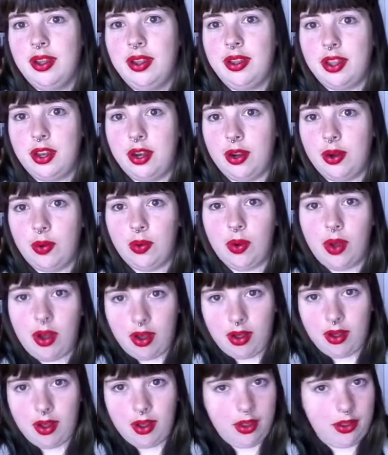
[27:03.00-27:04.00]
you know,
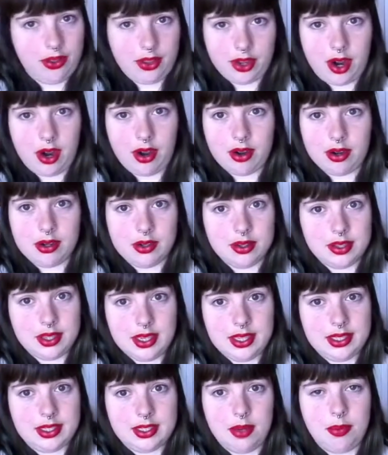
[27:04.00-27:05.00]
the cars
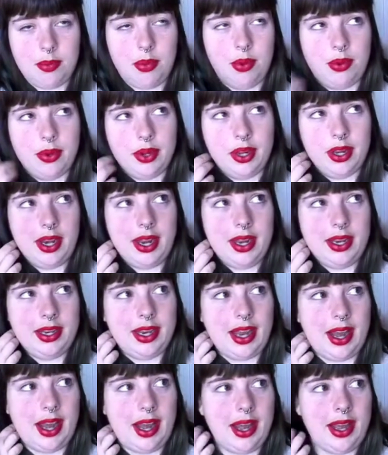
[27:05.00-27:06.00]
at some point and
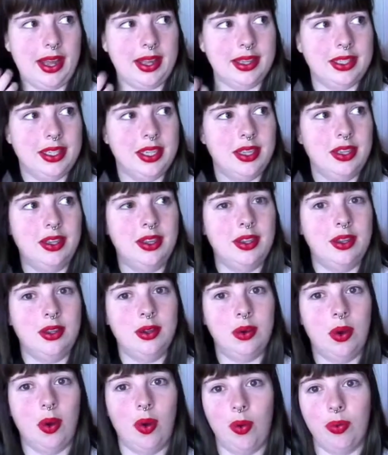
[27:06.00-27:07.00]
not
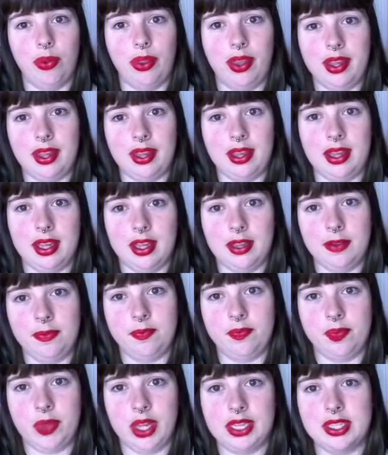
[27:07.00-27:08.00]
only
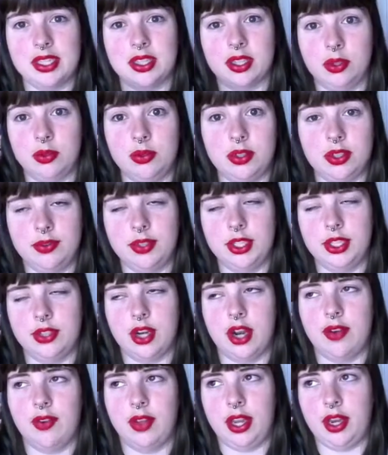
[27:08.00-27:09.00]
exclusively
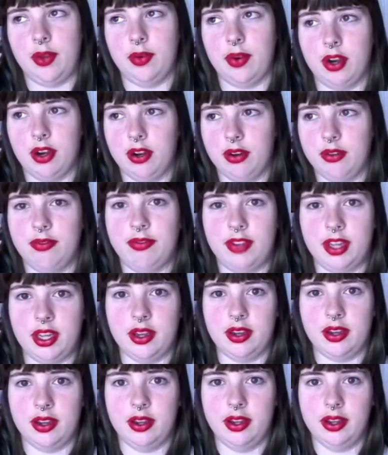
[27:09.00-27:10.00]
travel anywhere
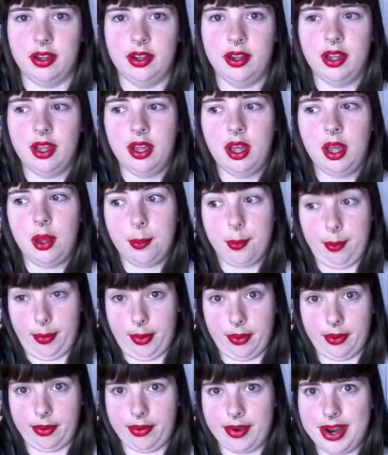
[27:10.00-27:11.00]
via
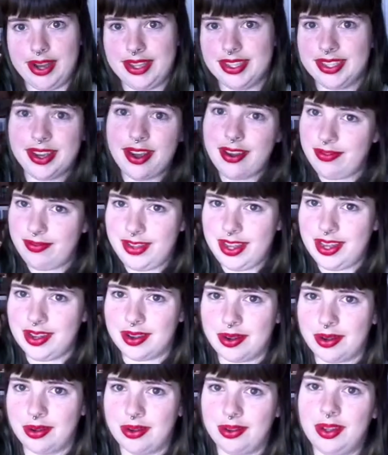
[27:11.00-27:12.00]
motorized
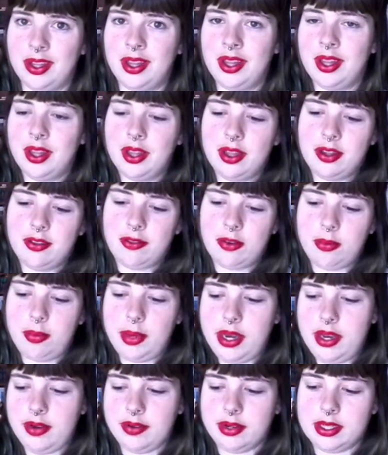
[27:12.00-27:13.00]
vehicle. For
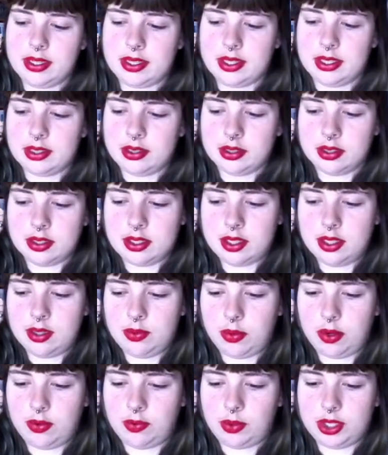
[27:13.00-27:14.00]
many reasons,
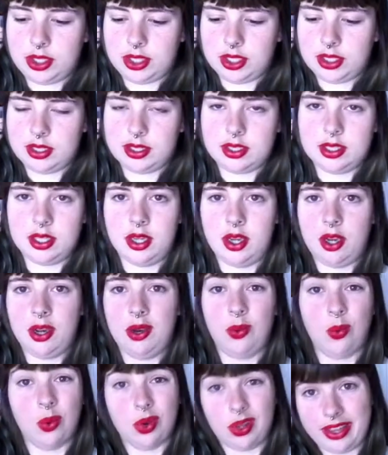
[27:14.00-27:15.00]
one of which is
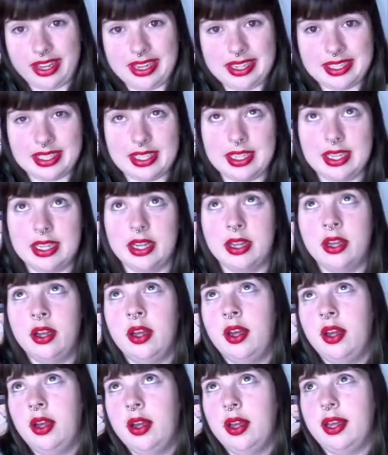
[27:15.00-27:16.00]
we're lazy.
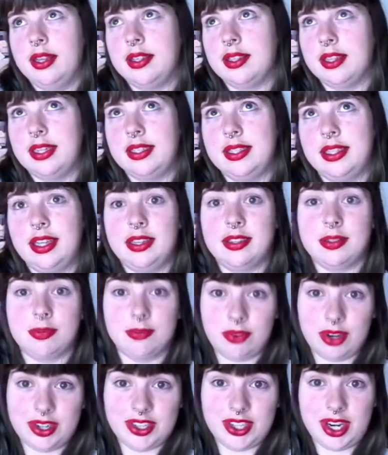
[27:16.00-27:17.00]
It's nice to get some
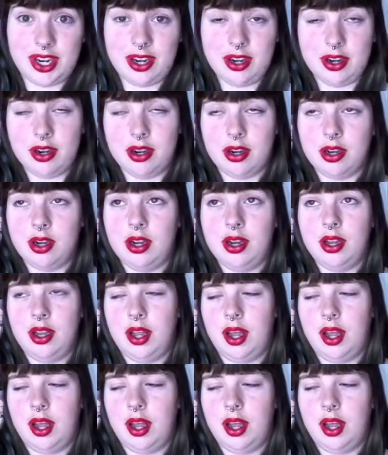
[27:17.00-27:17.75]
fresh air.